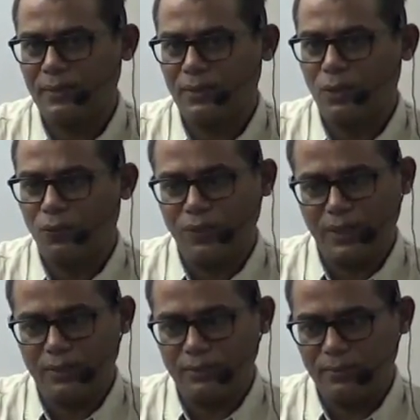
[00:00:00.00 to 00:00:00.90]
Hope
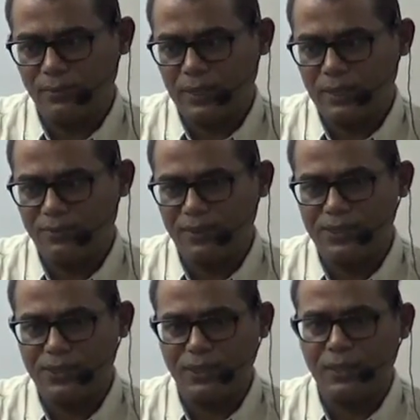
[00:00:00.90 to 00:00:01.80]
we can
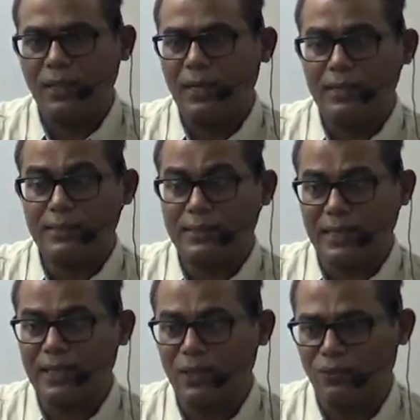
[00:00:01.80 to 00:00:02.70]
differentiate. Let's say
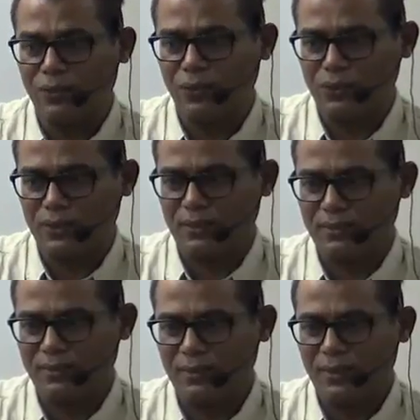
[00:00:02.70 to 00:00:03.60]
cycle of erosion.
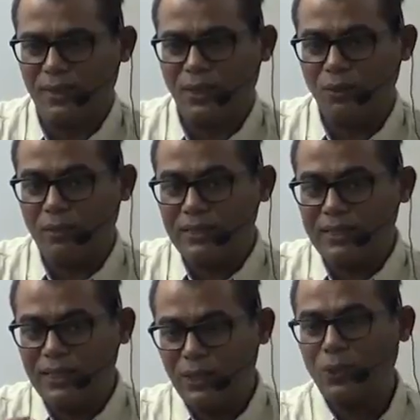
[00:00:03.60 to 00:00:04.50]
Now imagine
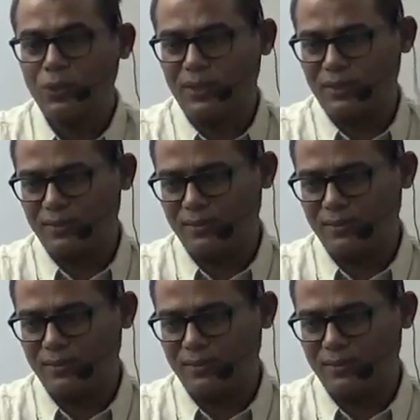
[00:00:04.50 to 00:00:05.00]
erosion.